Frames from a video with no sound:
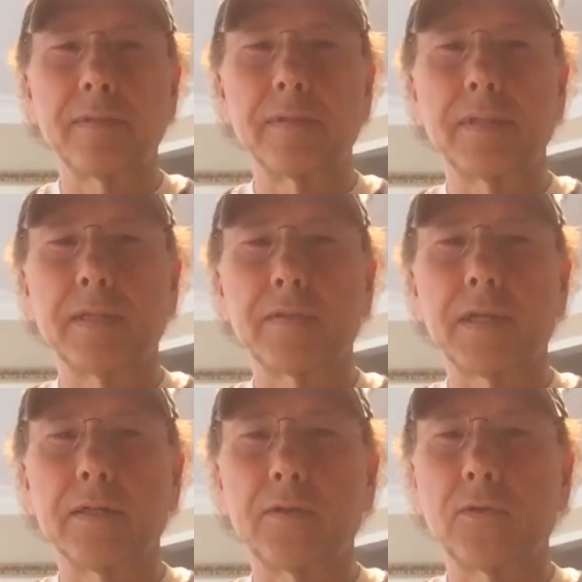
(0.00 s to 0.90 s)
it's
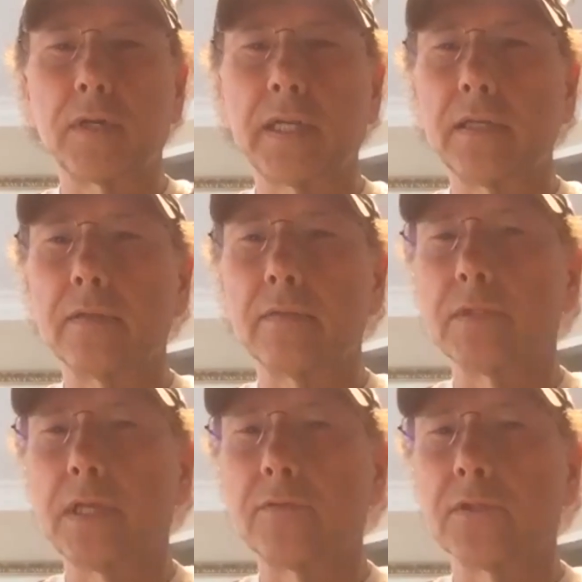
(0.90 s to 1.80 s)
kind of dorky and
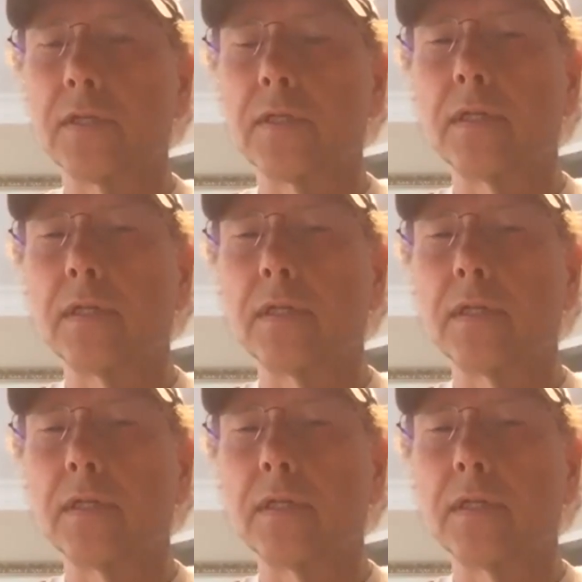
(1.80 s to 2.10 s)
sounds good.